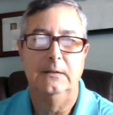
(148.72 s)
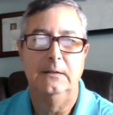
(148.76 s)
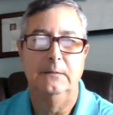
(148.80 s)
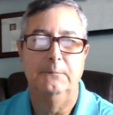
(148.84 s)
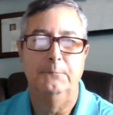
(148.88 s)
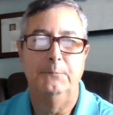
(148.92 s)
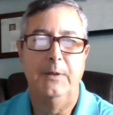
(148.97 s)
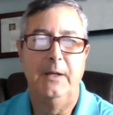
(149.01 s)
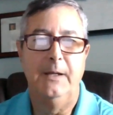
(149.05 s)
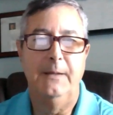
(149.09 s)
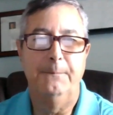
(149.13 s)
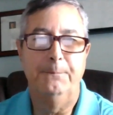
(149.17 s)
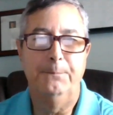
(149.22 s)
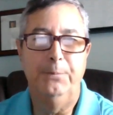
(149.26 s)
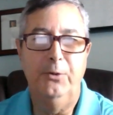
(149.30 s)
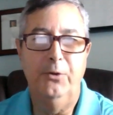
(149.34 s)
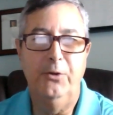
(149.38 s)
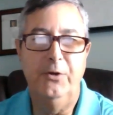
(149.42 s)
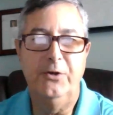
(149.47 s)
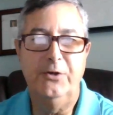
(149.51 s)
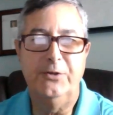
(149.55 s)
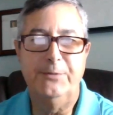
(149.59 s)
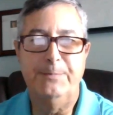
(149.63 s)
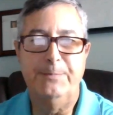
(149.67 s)
But
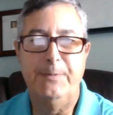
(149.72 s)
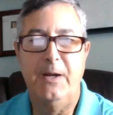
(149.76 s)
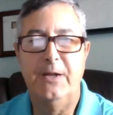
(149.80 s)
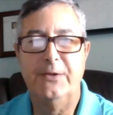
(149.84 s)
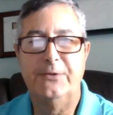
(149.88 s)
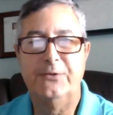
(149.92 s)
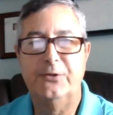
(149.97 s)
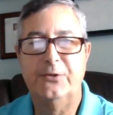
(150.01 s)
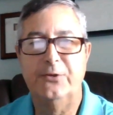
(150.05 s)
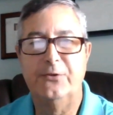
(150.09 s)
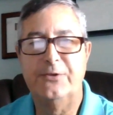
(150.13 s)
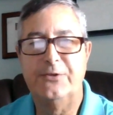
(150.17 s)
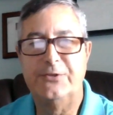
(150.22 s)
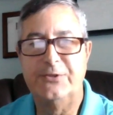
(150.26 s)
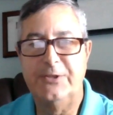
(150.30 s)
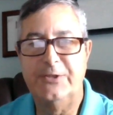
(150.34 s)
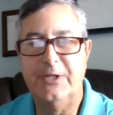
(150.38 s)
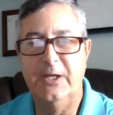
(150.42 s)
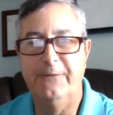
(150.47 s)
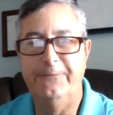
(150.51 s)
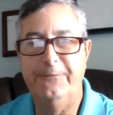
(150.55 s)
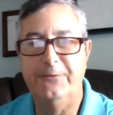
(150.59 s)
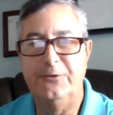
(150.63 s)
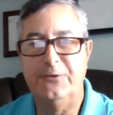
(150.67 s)
employer-sponsored
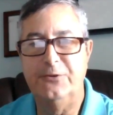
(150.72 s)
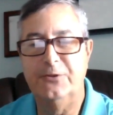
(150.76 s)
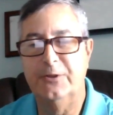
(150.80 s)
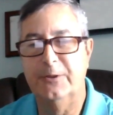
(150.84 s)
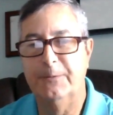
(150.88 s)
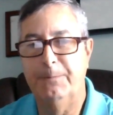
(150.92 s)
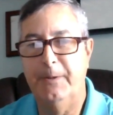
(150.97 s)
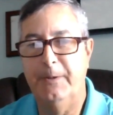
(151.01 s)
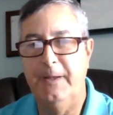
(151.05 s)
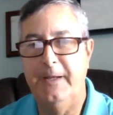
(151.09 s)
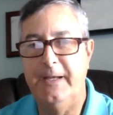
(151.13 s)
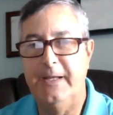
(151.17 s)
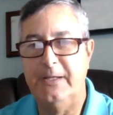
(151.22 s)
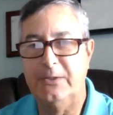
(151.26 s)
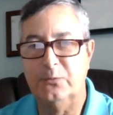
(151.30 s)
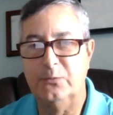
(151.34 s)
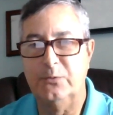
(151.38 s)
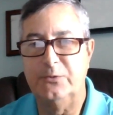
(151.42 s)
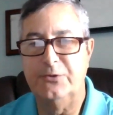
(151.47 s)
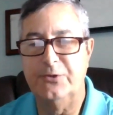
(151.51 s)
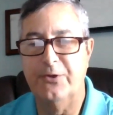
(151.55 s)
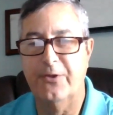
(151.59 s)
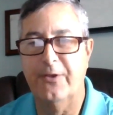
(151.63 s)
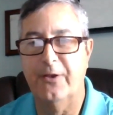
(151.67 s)
self-insured plans,
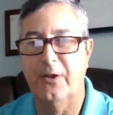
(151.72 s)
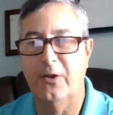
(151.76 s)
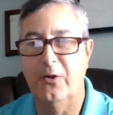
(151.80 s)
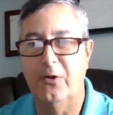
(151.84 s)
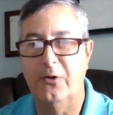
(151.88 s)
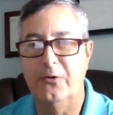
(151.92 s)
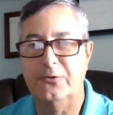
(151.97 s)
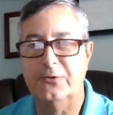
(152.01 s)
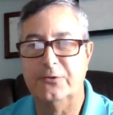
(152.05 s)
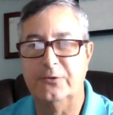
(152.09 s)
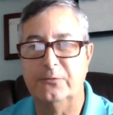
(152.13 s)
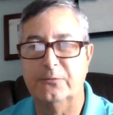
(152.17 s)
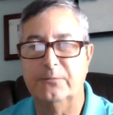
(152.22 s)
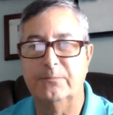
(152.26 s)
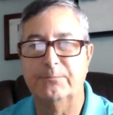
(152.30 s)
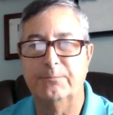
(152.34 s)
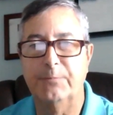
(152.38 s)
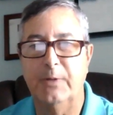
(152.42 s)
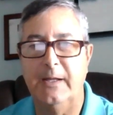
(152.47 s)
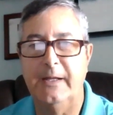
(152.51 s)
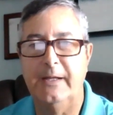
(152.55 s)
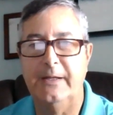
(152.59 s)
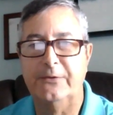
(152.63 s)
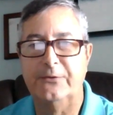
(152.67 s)
which are the larger
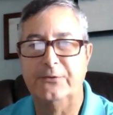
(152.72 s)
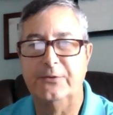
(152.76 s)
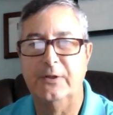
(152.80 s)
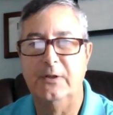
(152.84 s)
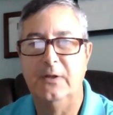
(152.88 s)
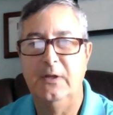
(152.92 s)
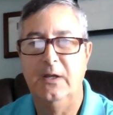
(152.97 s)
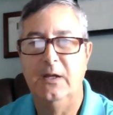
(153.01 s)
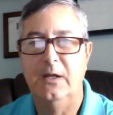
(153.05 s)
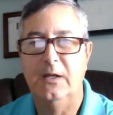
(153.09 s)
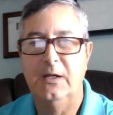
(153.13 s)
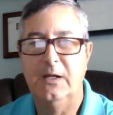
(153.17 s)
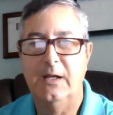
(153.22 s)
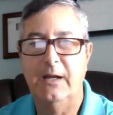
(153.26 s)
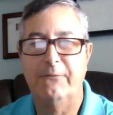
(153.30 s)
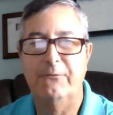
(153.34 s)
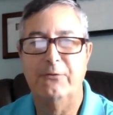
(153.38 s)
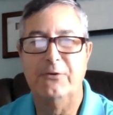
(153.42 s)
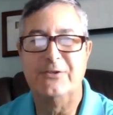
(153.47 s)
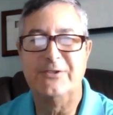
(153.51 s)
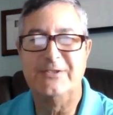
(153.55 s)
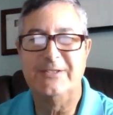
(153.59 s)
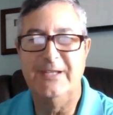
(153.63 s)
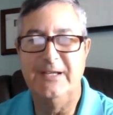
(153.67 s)
plans,
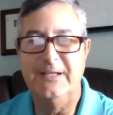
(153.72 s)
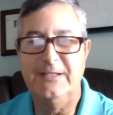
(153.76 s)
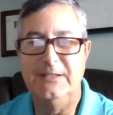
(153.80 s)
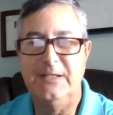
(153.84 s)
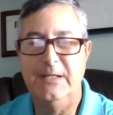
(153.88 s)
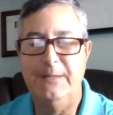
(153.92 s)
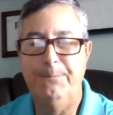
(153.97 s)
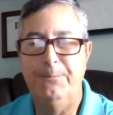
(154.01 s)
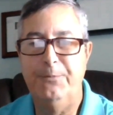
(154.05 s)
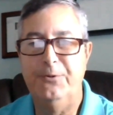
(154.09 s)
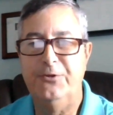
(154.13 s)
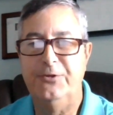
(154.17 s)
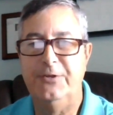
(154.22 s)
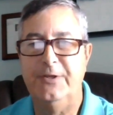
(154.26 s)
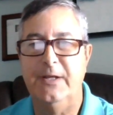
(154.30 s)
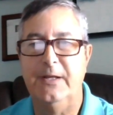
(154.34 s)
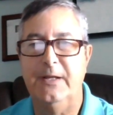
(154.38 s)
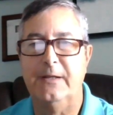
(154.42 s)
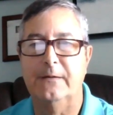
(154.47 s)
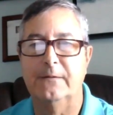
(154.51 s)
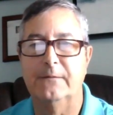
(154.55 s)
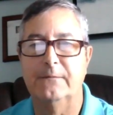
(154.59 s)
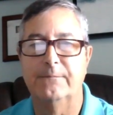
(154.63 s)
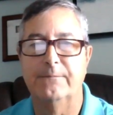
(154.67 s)
cover
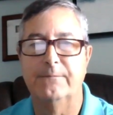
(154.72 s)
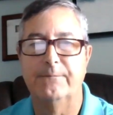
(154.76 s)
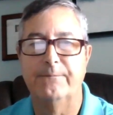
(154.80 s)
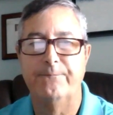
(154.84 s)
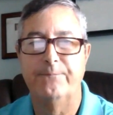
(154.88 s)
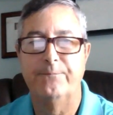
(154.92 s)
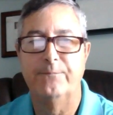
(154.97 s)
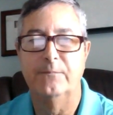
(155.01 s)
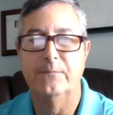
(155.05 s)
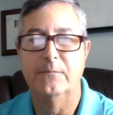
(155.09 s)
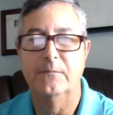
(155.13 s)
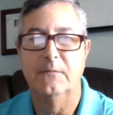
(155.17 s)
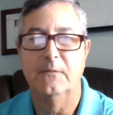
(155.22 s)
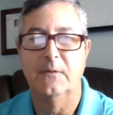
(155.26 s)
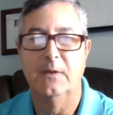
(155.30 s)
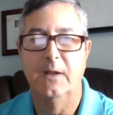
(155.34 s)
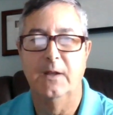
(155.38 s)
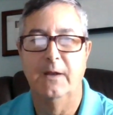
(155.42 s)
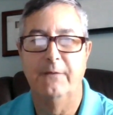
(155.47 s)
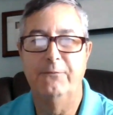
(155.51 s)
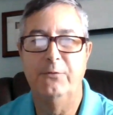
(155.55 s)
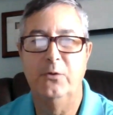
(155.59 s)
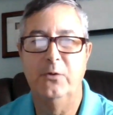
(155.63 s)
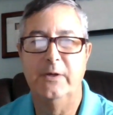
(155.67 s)
60%
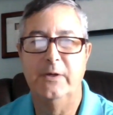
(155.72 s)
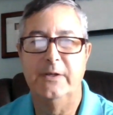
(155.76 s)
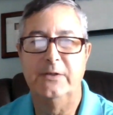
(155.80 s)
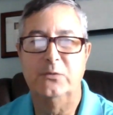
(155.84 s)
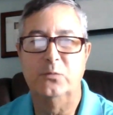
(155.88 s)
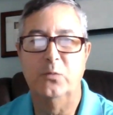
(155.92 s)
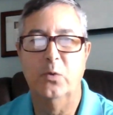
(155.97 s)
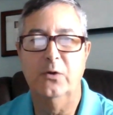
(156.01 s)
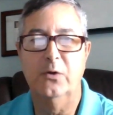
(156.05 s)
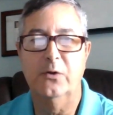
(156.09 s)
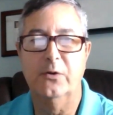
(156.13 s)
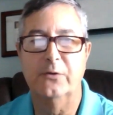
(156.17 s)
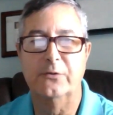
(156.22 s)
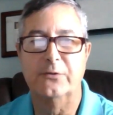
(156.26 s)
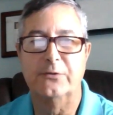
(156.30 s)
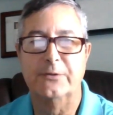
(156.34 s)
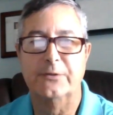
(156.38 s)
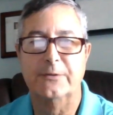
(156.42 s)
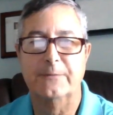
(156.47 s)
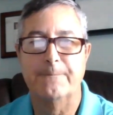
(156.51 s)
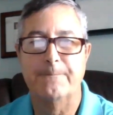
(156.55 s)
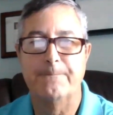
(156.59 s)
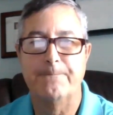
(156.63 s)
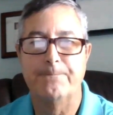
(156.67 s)
of U.S.
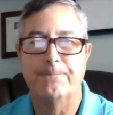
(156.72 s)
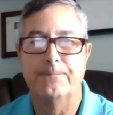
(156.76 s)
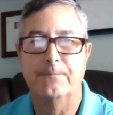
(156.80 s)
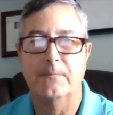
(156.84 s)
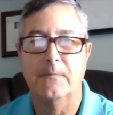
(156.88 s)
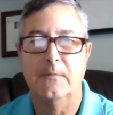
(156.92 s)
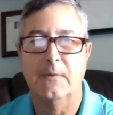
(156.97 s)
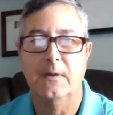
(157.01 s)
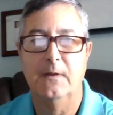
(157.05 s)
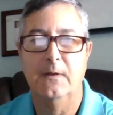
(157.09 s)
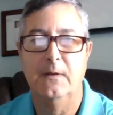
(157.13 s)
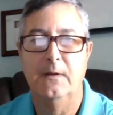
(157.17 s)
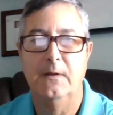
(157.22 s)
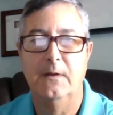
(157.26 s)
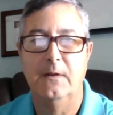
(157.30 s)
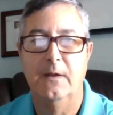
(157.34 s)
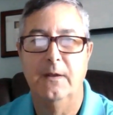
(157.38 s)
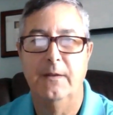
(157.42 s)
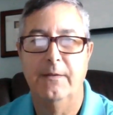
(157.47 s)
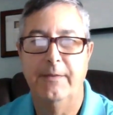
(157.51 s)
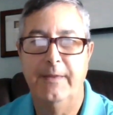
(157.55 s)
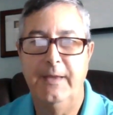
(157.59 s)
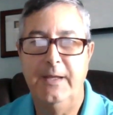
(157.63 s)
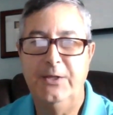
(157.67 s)
workers.
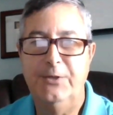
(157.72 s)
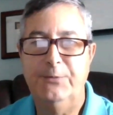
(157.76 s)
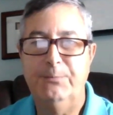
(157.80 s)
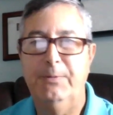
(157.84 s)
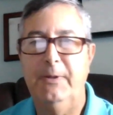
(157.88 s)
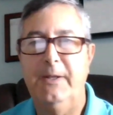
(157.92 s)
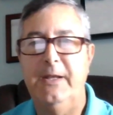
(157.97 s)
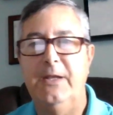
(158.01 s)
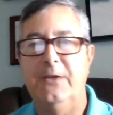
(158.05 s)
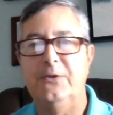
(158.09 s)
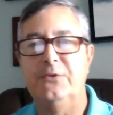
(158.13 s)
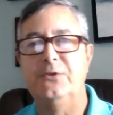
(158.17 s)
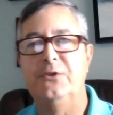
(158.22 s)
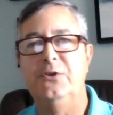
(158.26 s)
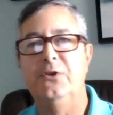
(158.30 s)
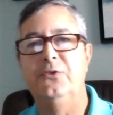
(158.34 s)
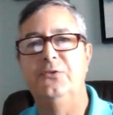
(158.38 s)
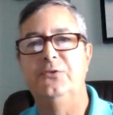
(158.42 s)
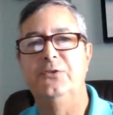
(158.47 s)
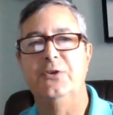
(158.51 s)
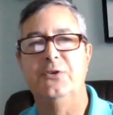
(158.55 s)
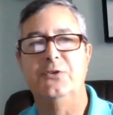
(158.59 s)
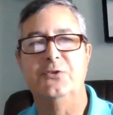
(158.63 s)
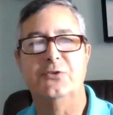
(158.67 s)
These plans
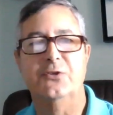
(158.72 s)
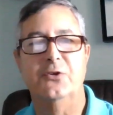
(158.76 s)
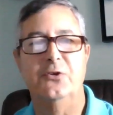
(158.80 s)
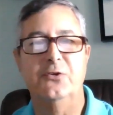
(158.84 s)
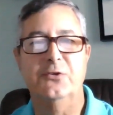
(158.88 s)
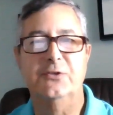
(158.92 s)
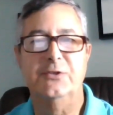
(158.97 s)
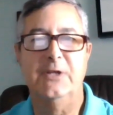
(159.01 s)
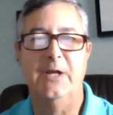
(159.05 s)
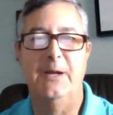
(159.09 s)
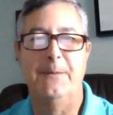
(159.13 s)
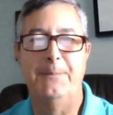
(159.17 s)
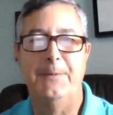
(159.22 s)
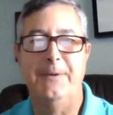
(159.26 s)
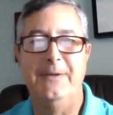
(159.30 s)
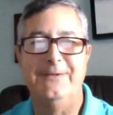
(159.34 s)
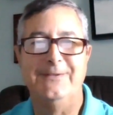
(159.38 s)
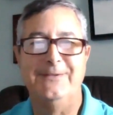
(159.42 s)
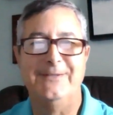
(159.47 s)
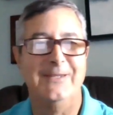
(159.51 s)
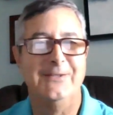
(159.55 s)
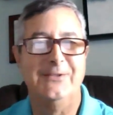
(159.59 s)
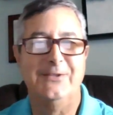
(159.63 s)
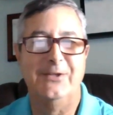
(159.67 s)
use insurance
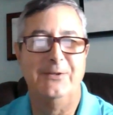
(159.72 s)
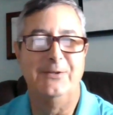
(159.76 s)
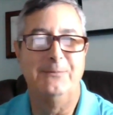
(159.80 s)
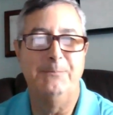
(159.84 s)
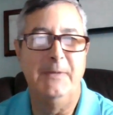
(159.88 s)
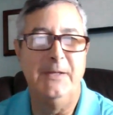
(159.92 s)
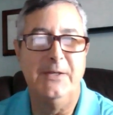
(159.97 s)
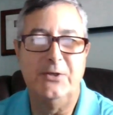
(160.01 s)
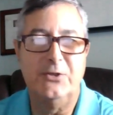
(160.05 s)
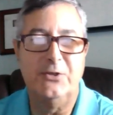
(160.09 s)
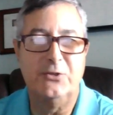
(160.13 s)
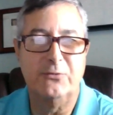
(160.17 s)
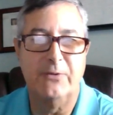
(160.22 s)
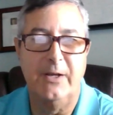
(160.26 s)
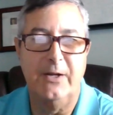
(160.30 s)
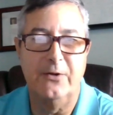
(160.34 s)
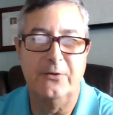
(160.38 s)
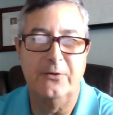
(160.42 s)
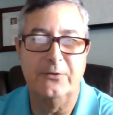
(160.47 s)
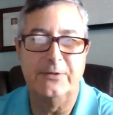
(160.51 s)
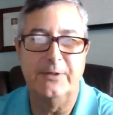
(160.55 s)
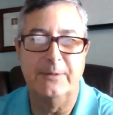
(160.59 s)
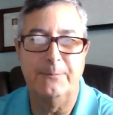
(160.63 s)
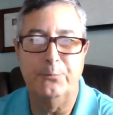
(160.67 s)
companies as
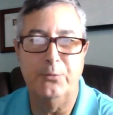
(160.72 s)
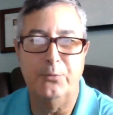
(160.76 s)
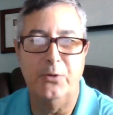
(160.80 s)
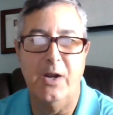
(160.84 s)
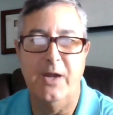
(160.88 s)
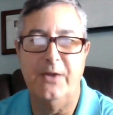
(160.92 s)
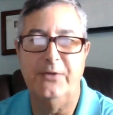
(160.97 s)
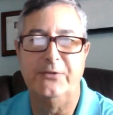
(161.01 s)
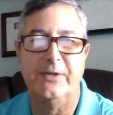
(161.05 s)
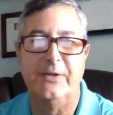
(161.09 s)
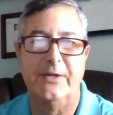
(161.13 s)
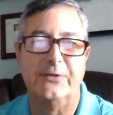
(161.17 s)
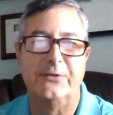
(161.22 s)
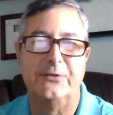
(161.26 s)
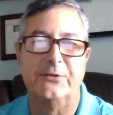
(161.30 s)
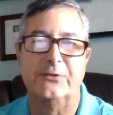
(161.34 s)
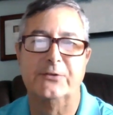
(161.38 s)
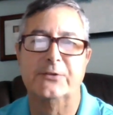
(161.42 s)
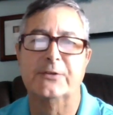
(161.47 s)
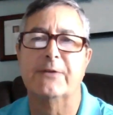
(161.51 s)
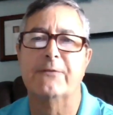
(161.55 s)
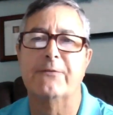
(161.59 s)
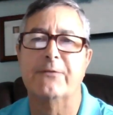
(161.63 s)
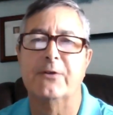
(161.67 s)
administrators and
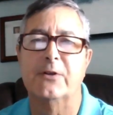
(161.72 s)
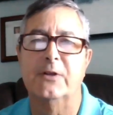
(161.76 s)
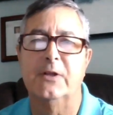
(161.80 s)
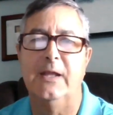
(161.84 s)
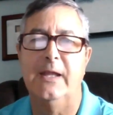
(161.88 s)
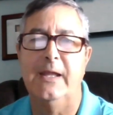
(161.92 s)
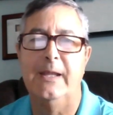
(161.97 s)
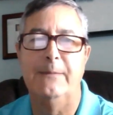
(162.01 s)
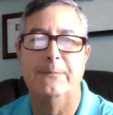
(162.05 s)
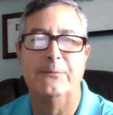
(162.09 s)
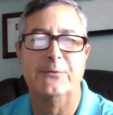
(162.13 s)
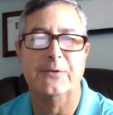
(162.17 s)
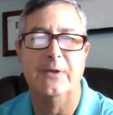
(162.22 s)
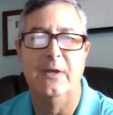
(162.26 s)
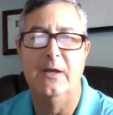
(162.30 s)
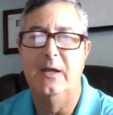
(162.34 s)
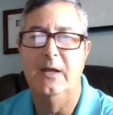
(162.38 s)
processors of their claims,